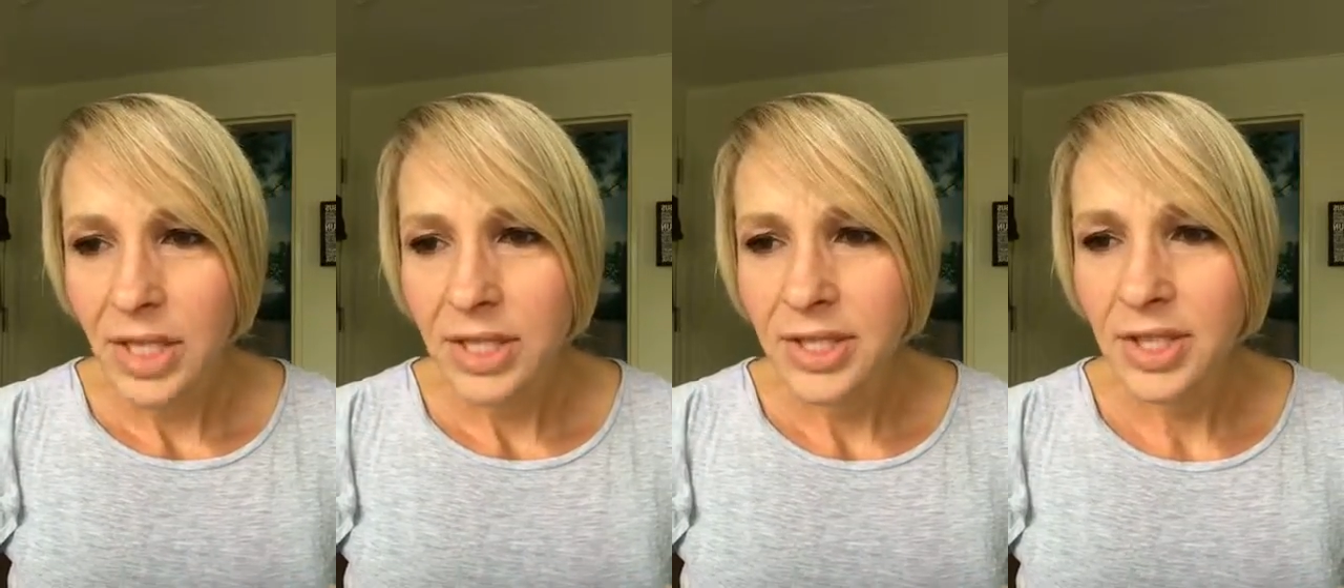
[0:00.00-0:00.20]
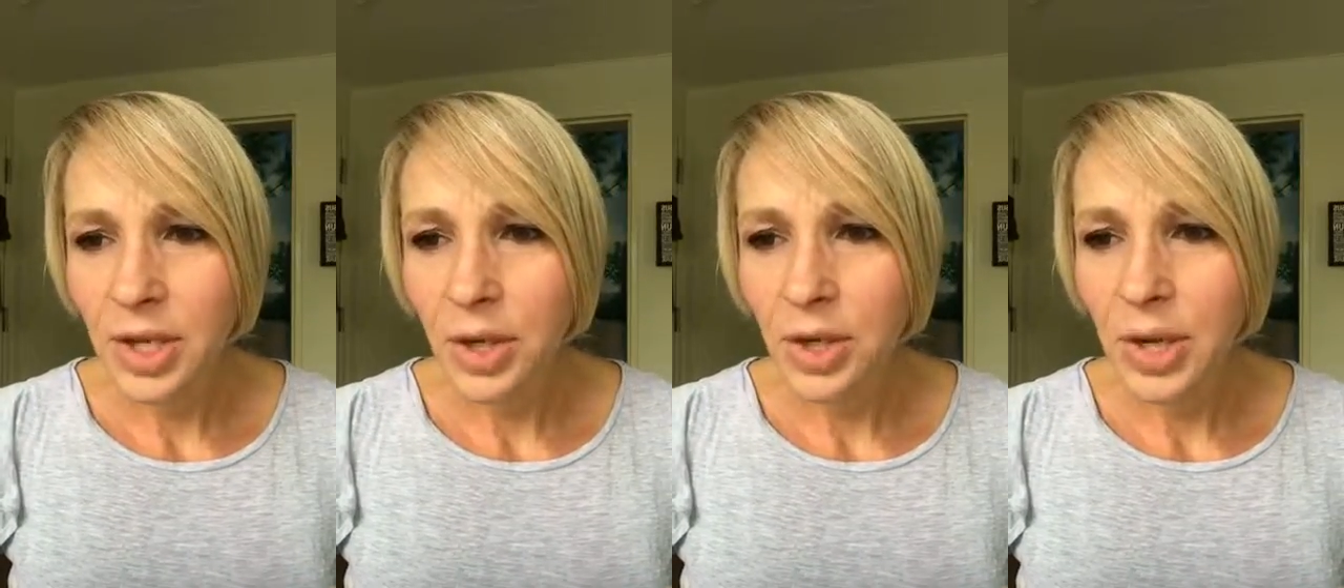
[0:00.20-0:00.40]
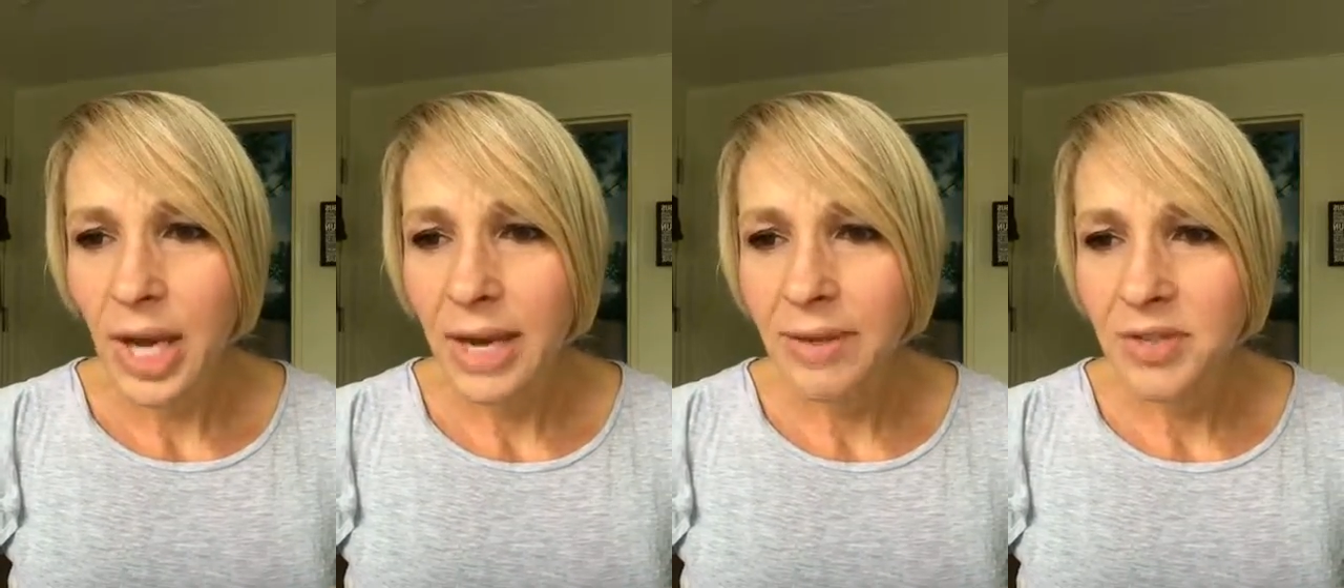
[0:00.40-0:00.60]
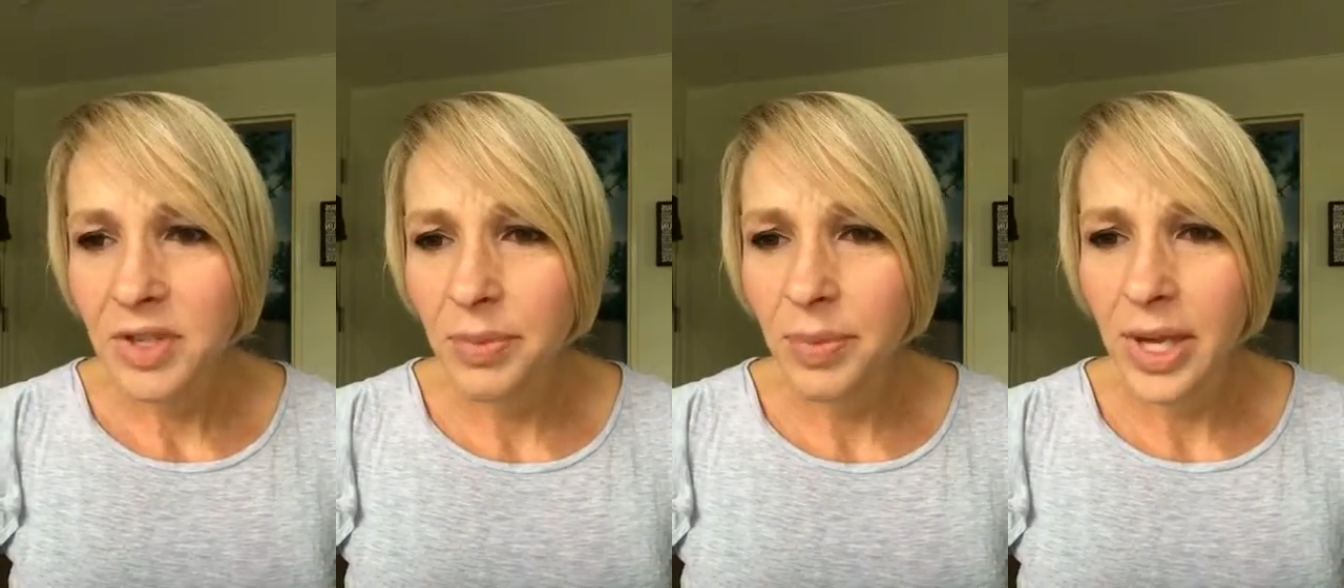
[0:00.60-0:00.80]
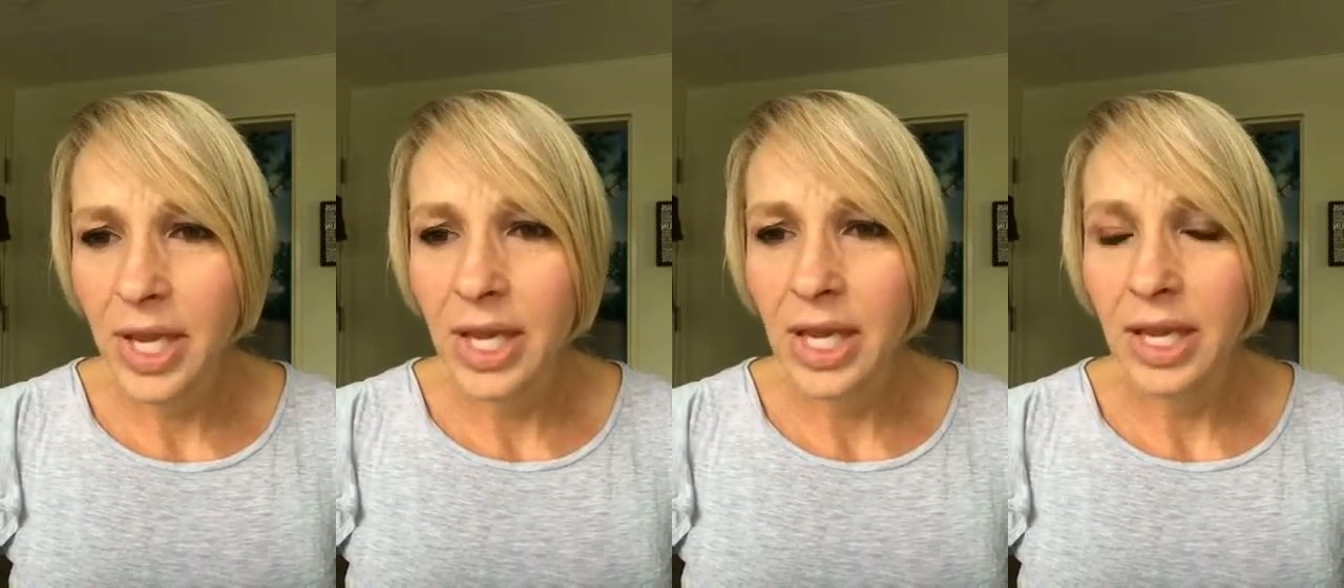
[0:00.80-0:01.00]
So you have
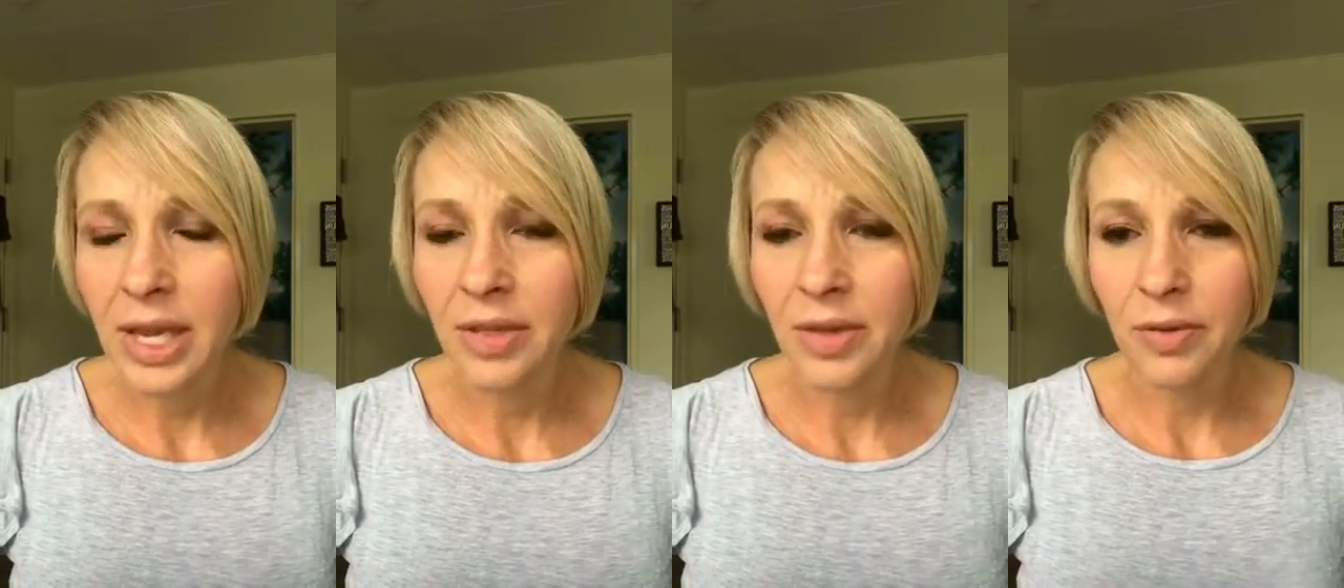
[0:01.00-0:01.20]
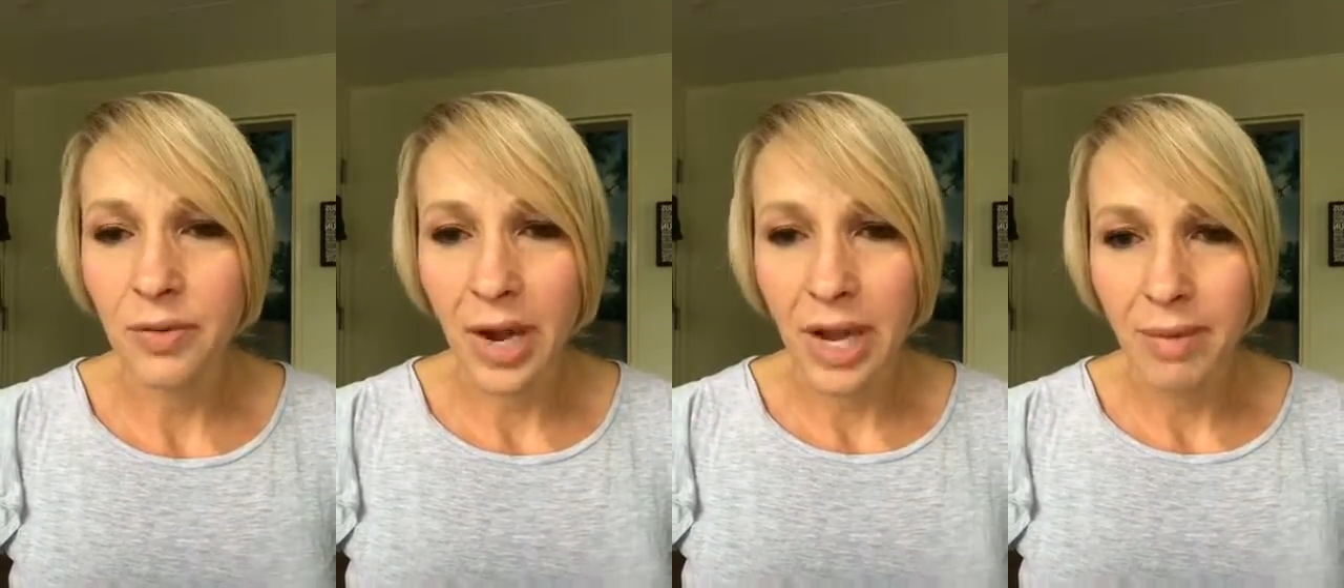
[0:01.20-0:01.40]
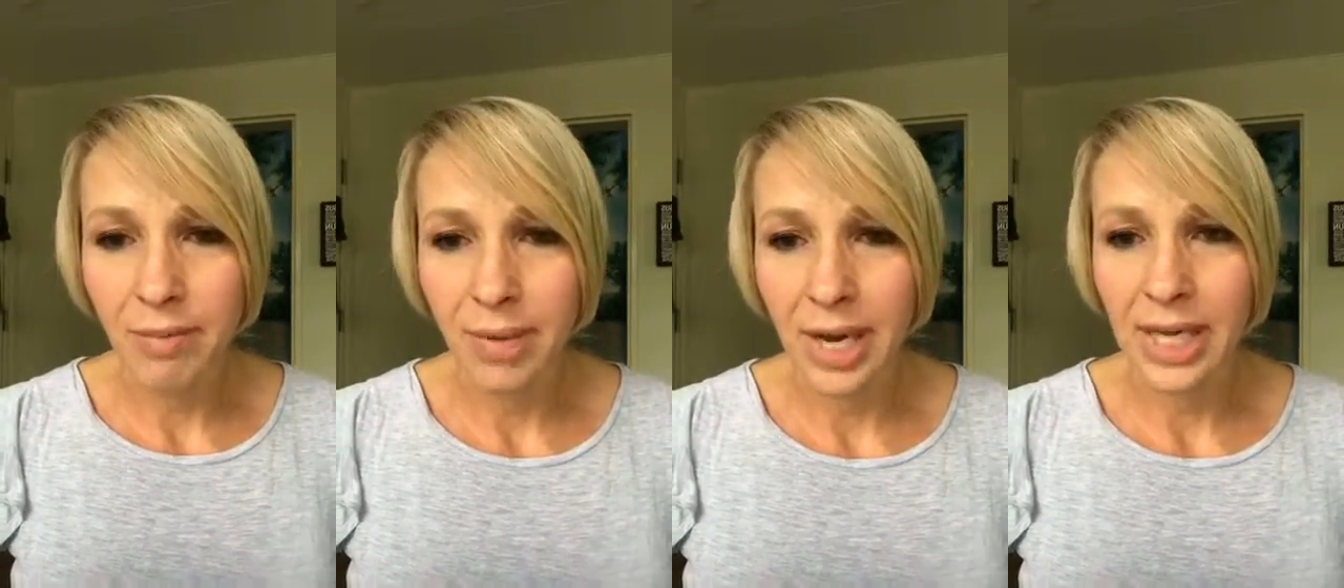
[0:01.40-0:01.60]
to be in the right